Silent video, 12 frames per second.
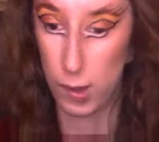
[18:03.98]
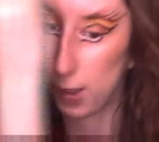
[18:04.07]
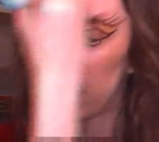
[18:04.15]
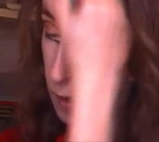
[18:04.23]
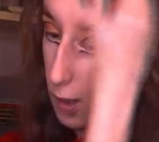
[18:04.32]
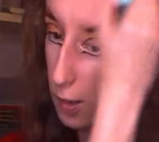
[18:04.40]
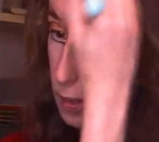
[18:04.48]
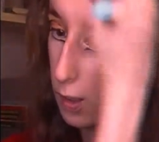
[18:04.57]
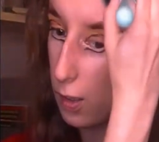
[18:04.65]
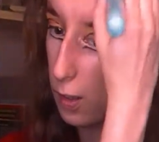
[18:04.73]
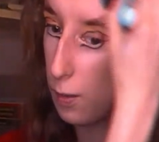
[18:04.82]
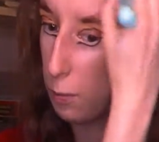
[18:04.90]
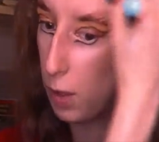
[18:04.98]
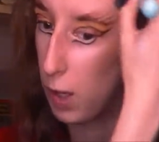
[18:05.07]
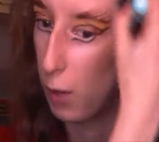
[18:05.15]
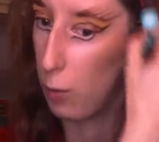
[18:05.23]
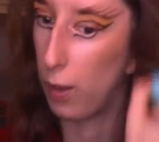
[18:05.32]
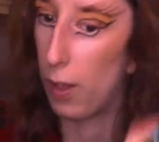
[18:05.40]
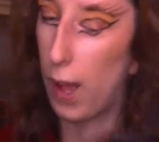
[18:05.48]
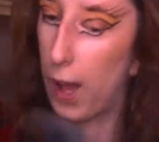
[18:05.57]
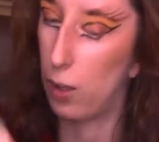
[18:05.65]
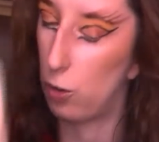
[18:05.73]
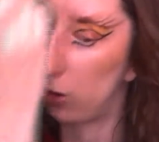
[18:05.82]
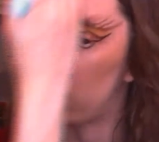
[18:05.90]
with this look, but I will
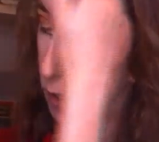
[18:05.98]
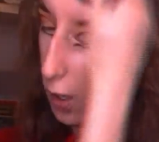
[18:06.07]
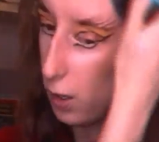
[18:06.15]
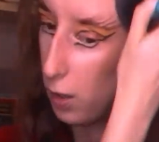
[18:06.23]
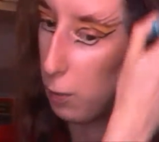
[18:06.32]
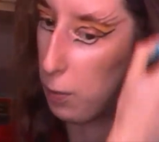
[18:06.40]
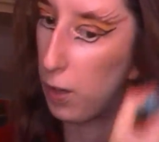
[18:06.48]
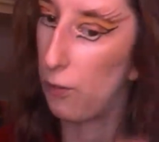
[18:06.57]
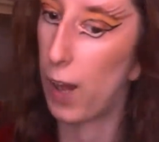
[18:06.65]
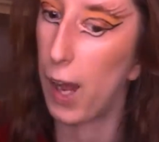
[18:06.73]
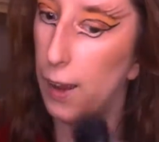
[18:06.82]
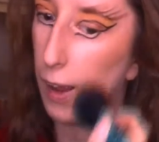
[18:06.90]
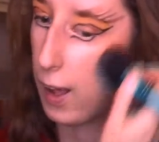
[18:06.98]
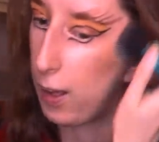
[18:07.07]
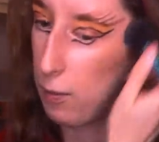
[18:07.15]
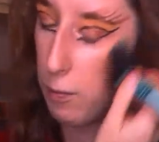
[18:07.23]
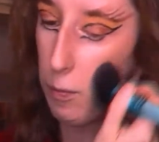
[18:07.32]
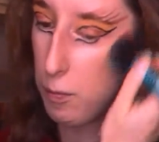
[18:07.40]
add just a little bit of highlight.